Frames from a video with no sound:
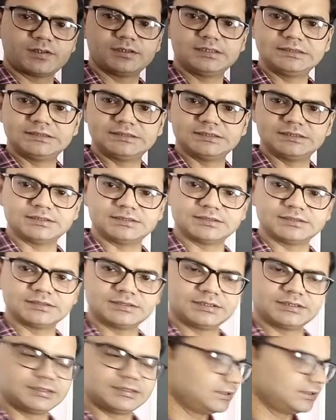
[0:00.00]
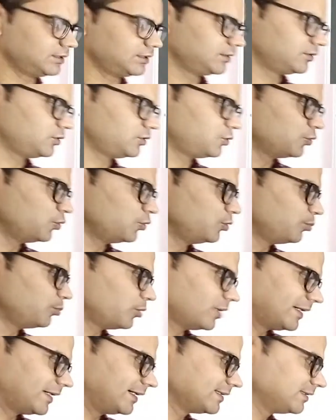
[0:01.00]
disease. Two
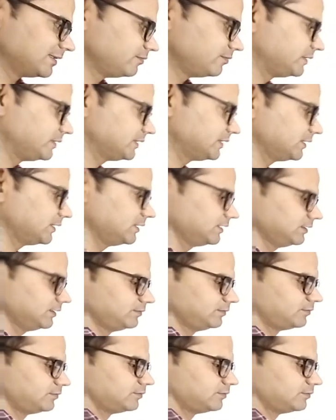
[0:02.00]
important examples are